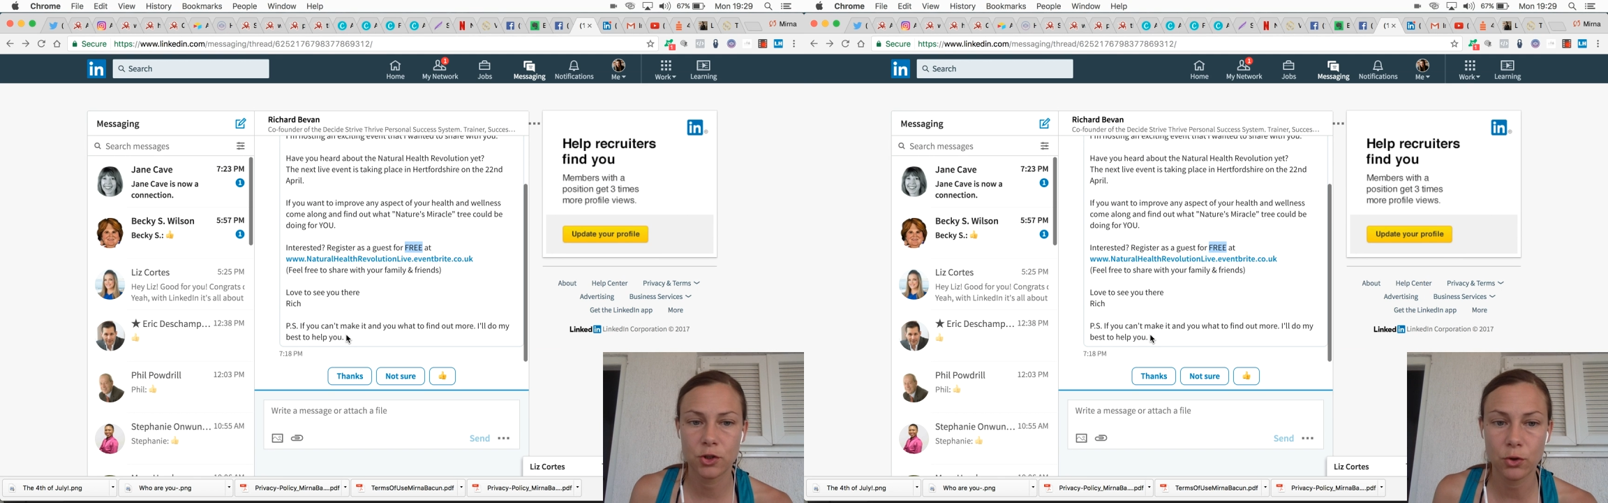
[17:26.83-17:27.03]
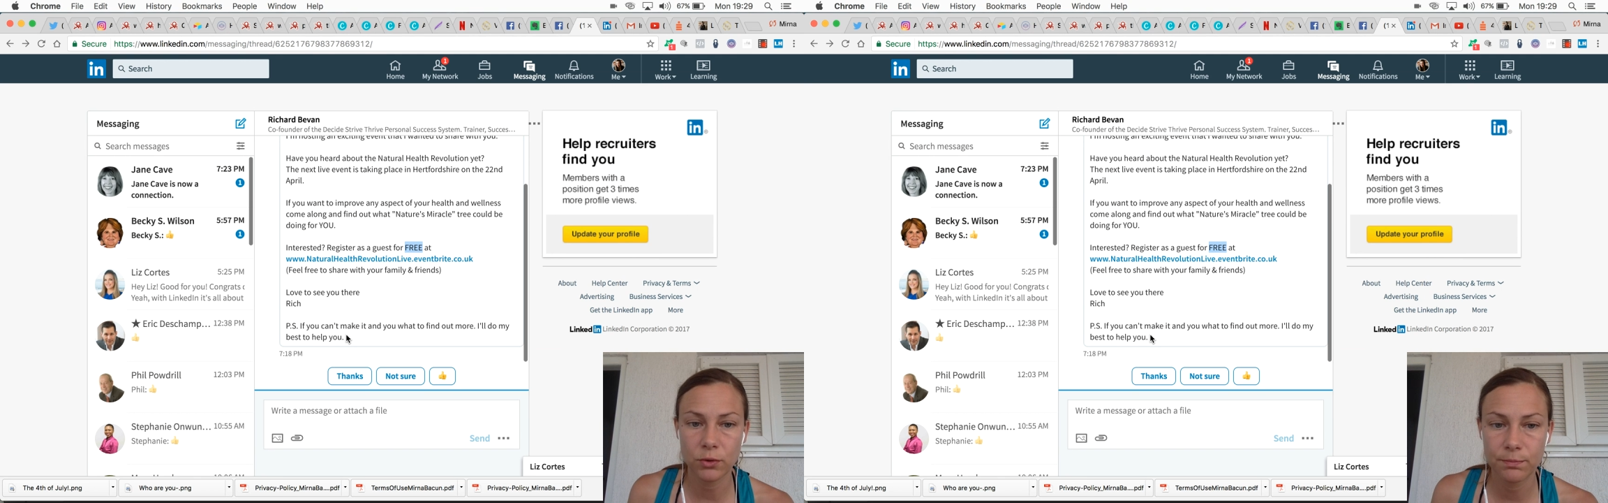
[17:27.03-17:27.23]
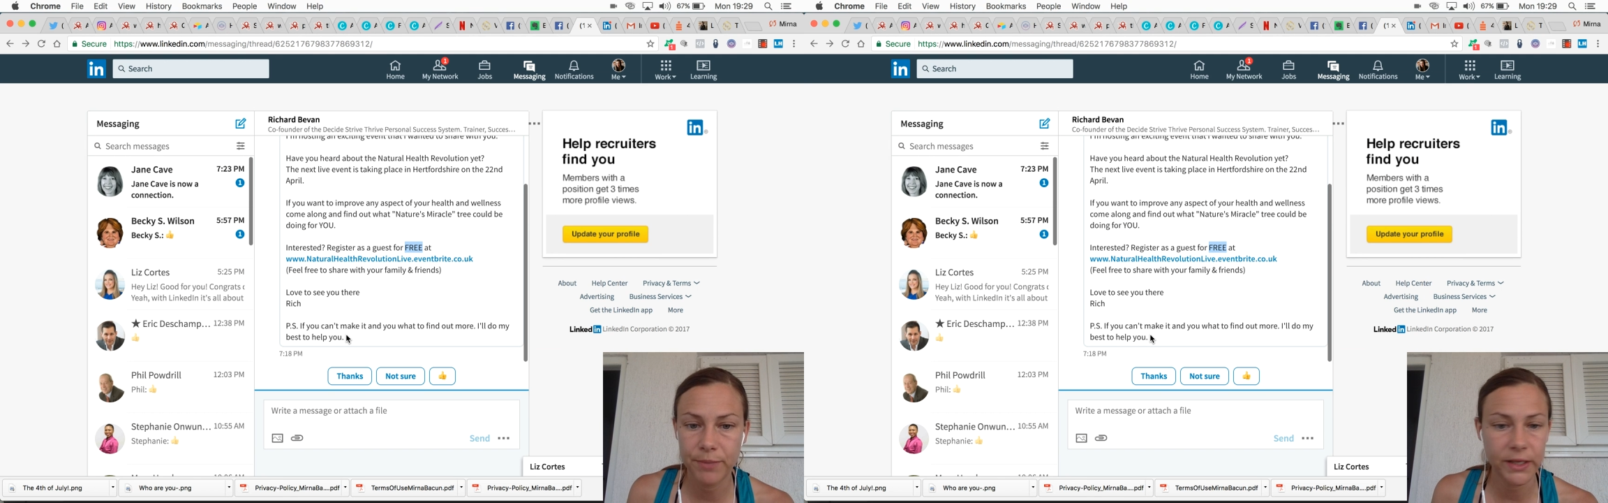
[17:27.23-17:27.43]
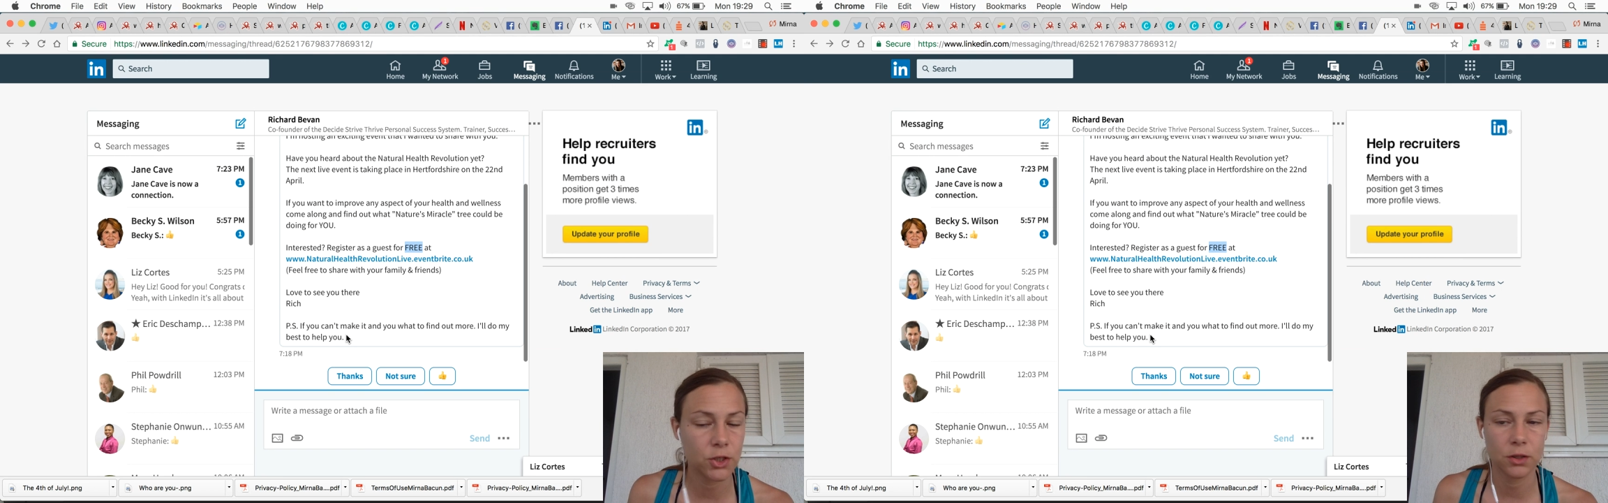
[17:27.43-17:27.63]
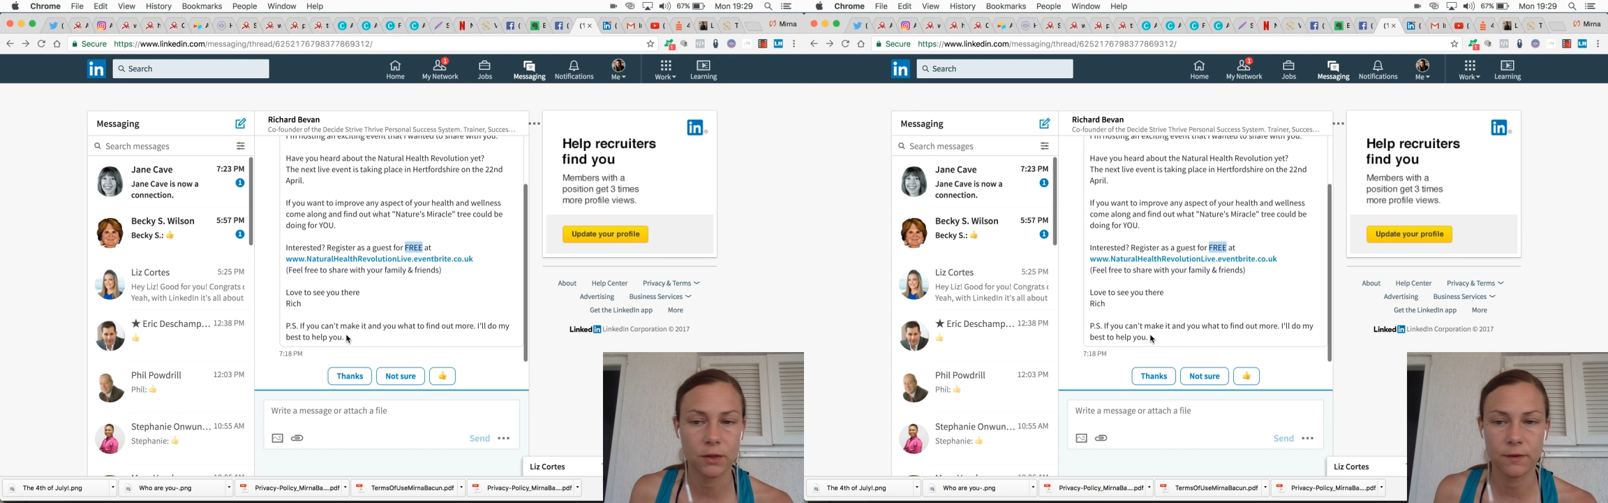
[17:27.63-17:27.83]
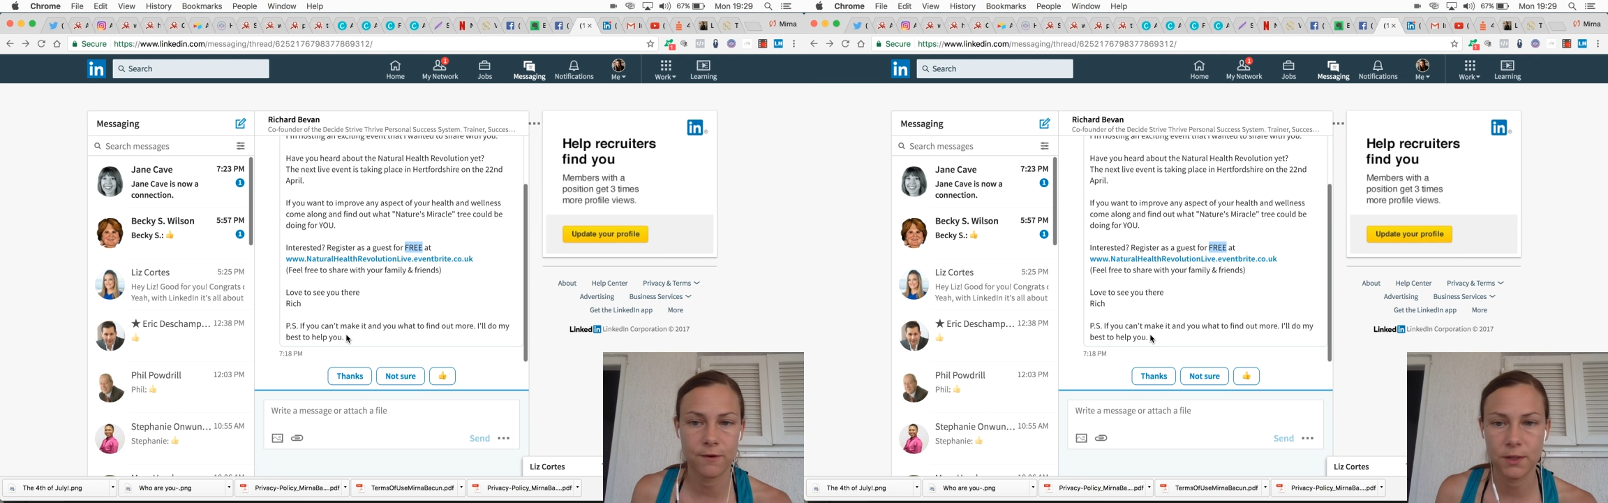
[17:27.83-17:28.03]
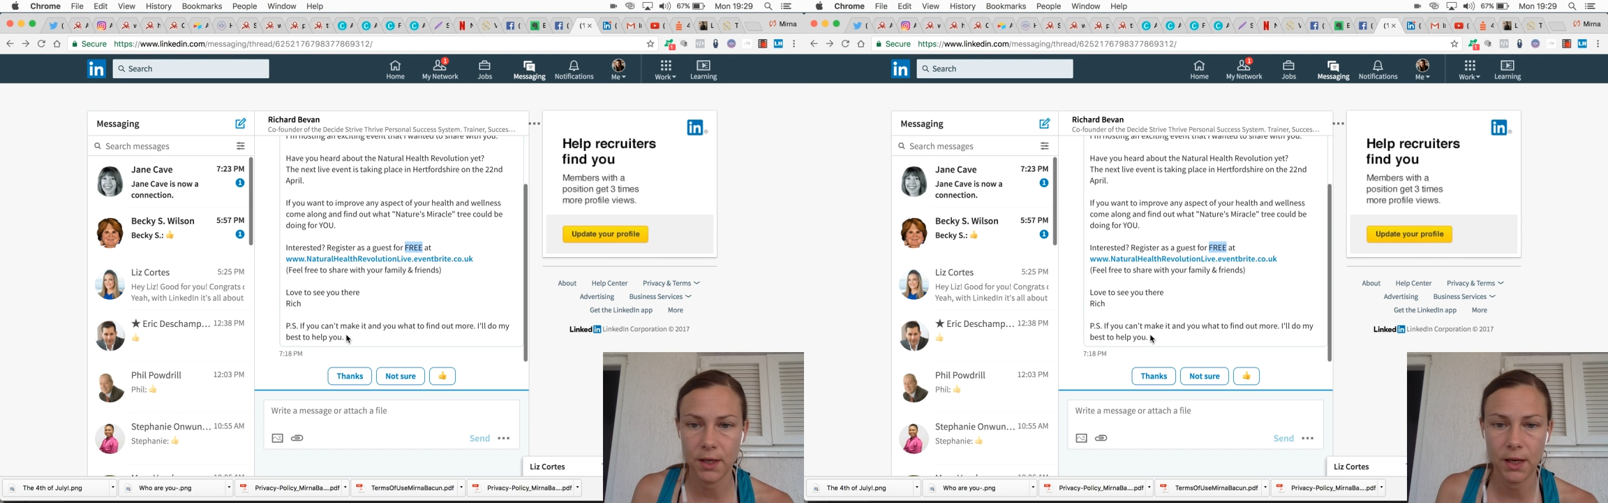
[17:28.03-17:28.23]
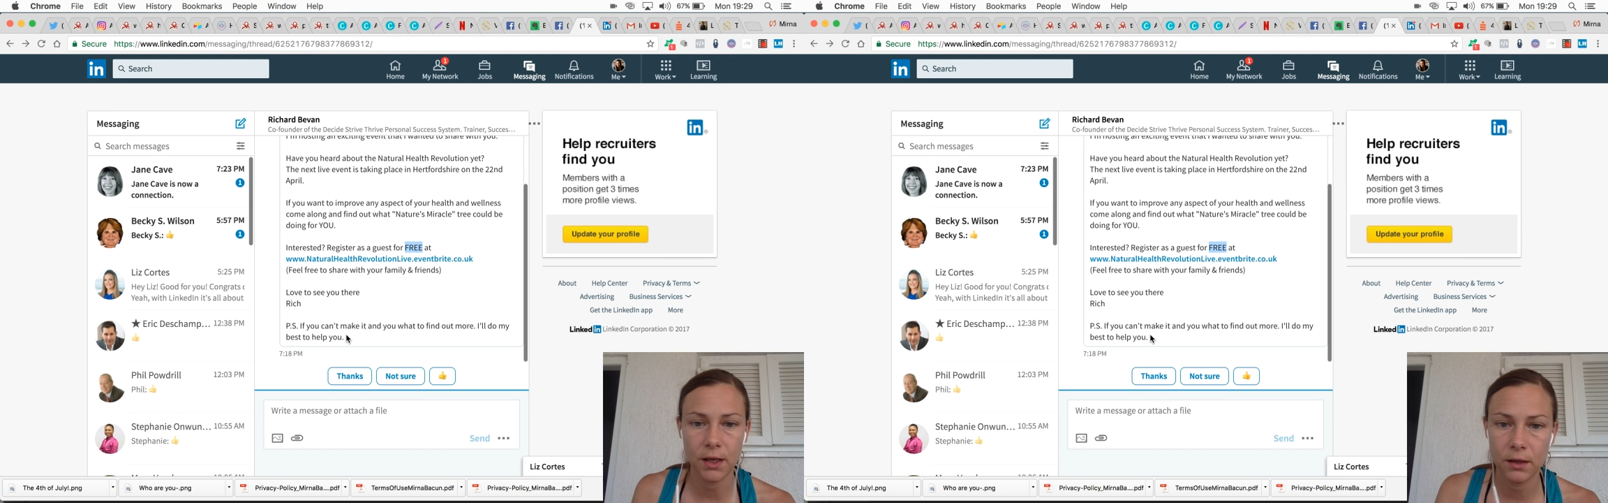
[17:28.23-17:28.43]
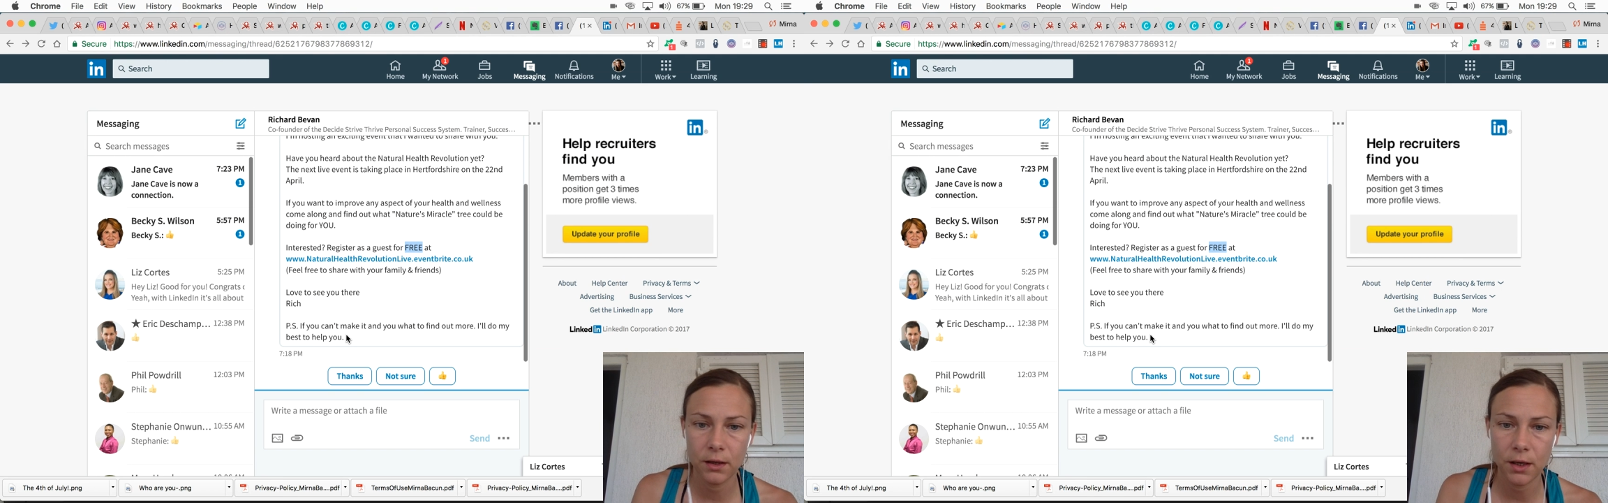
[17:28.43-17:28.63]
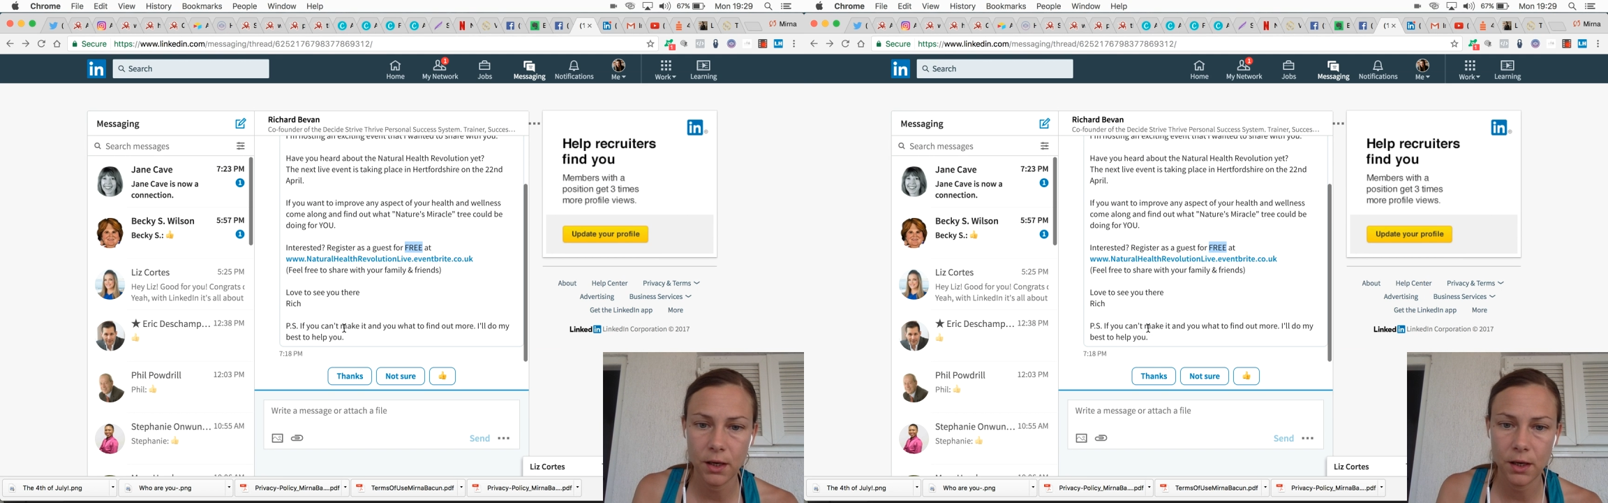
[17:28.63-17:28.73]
don't pitch on the first date.